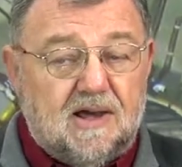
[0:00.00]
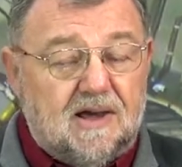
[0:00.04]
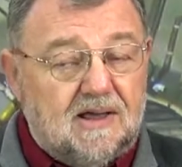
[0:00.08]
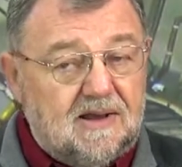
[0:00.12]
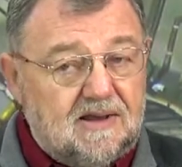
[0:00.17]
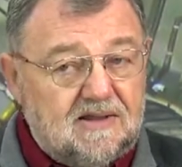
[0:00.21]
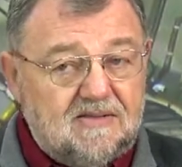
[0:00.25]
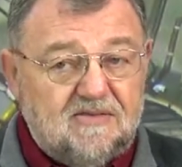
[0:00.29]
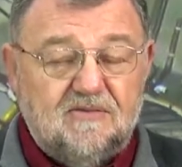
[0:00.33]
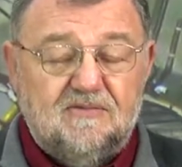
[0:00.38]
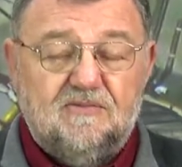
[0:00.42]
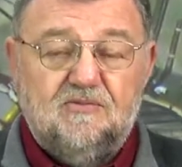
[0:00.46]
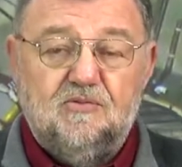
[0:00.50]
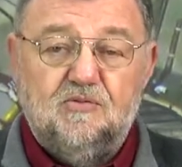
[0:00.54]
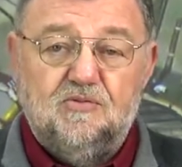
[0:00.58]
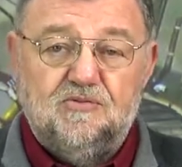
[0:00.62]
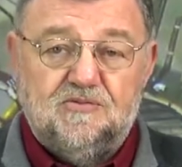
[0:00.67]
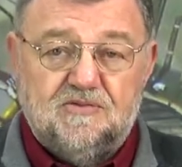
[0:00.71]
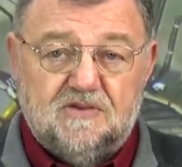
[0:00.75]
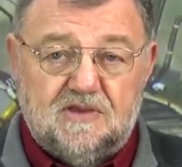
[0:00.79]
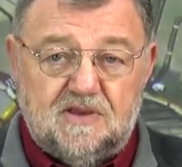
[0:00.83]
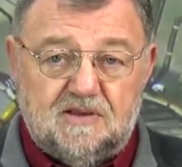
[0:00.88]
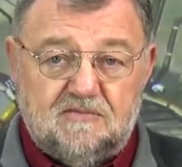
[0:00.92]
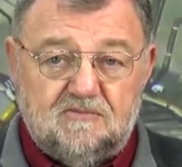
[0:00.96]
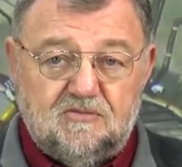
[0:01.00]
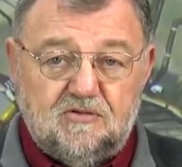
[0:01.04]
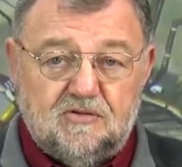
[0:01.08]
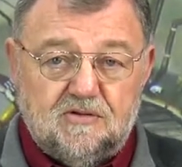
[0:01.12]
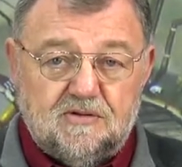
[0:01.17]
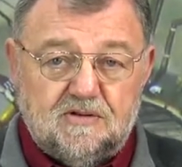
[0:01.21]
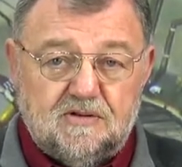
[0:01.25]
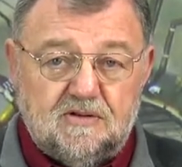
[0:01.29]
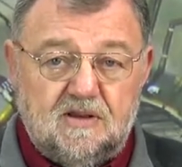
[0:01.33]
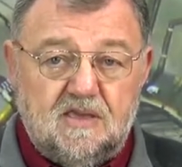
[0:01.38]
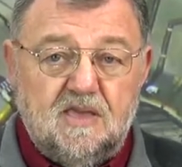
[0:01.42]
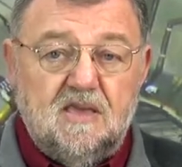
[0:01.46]
But even if we change
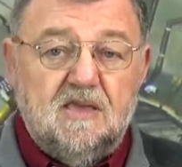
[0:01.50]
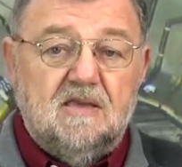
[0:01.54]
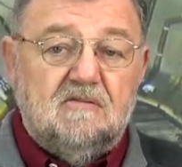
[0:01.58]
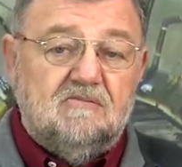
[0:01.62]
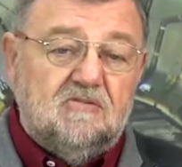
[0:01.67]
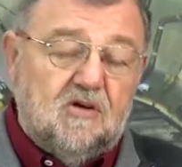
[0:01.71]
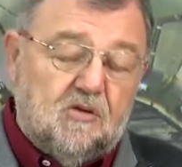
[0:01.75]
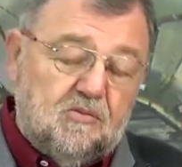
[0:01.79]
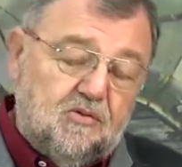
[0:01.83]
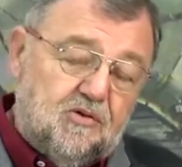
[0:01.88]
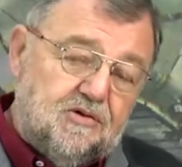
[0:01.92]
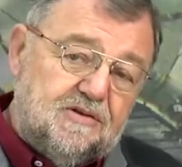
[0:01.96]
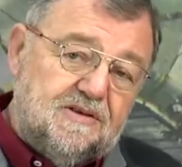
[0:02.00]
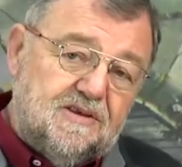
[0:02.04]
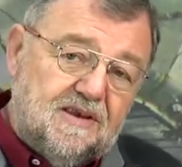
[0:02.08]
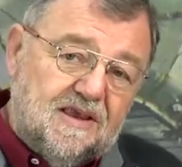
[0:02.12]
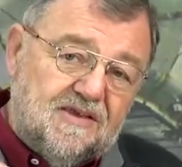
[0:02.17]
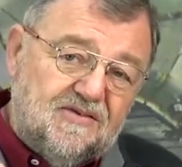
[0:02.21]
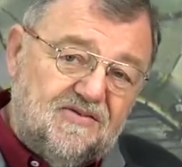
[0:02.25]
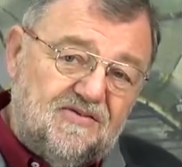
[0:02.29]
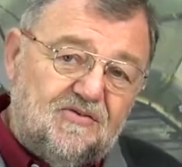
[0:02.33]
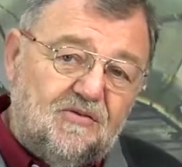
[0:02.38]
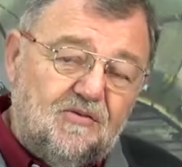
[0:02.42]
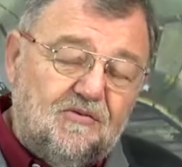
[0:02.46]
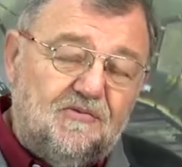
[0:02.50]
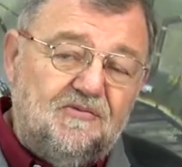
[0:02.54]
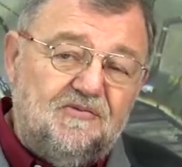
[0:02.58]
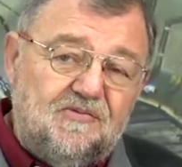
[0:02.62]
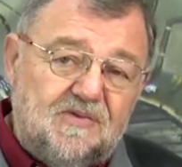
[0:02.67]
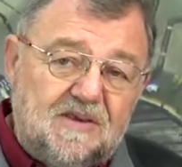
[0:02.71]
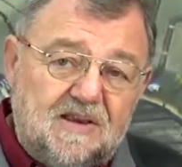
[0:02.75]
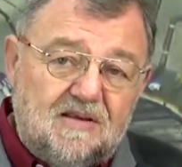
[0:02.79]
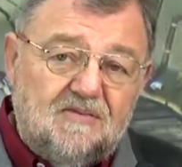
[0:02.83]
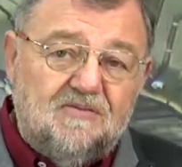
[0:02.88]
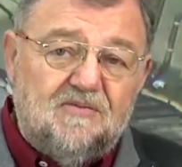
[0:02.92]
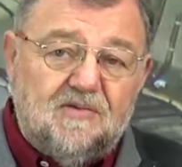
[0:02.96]
today to electric cars or
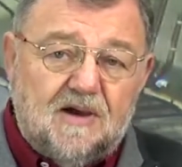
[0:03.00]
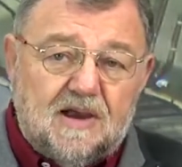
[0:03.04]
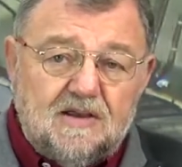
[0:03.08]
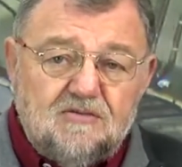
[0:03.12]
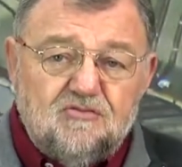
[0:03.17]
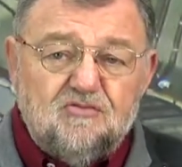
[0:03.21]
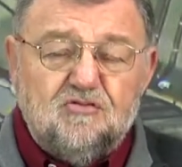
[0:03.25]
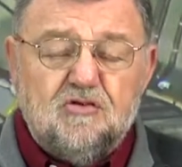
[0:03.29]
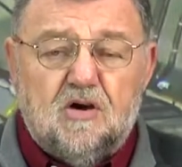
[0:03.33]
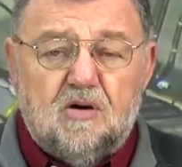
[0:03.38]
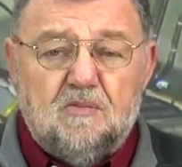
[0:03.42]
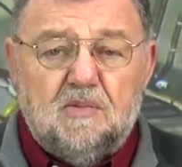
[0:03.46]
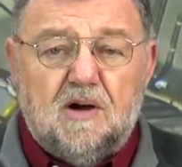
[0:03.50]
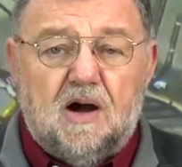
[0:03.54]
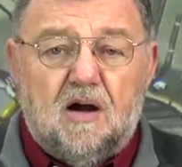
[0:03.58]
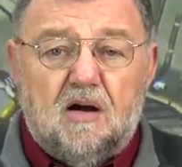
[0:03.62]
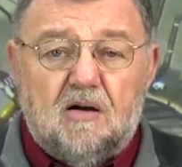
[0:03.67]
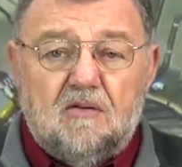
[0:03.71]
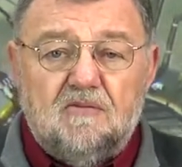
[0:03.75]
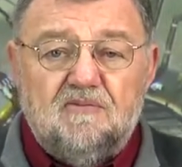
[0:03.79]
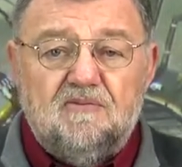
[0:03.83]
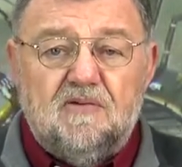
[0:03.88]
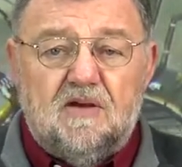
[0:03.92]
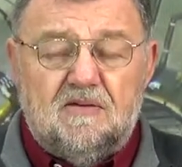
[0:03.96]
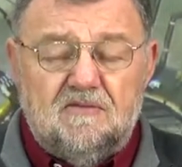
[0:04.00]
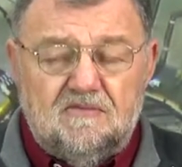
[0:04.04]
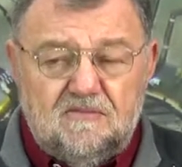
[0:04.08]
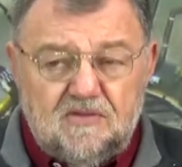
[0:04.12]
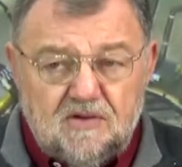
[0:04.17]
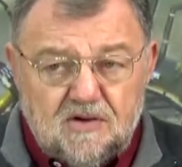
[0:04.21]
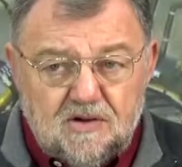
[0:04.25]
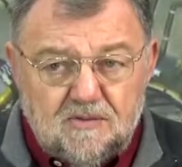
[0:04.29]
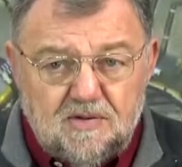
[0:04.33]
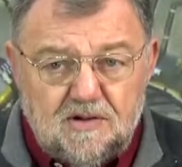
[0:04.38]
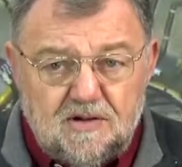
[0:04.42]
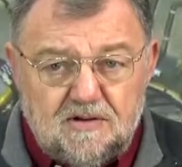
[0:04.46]
with horse-driven or
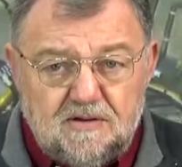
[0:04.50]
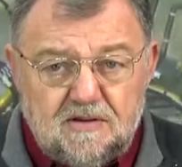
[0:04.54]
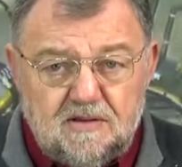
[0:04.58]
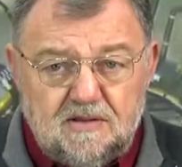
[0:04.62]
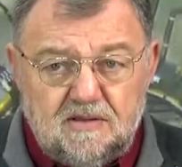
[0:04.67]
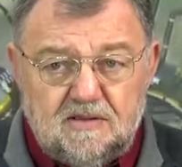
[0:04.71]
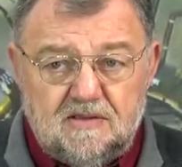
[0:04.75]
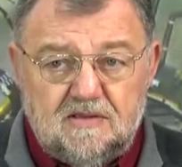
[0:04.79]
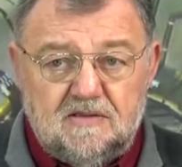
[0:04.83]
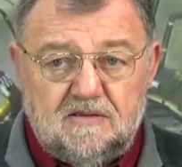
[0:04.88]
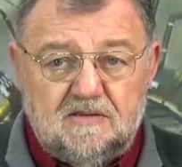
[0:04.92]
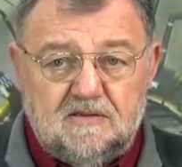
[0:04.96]
bicycles,